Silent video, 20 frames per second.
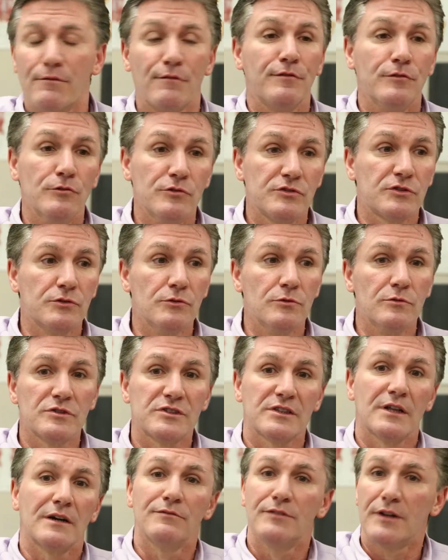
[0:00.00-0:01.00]
a few
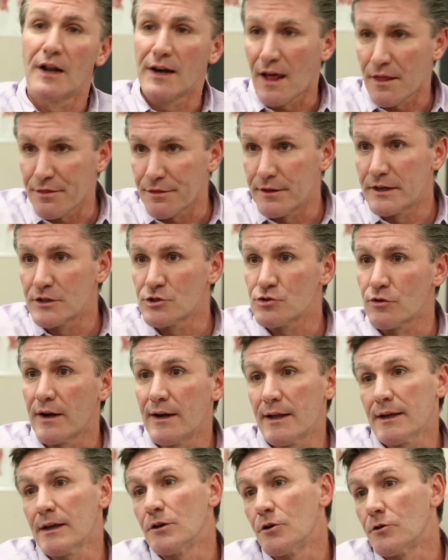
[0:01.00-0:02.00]
students that have done athletic
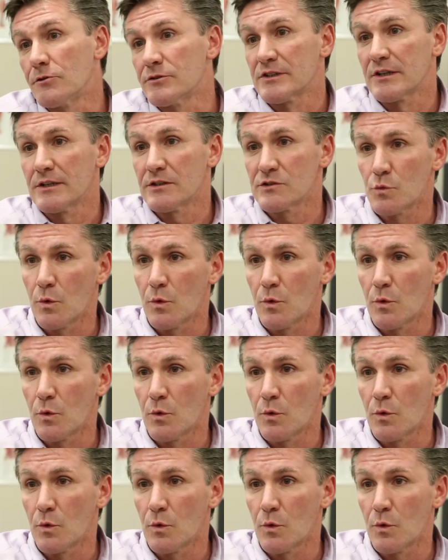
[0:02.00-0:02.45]
training and nursing as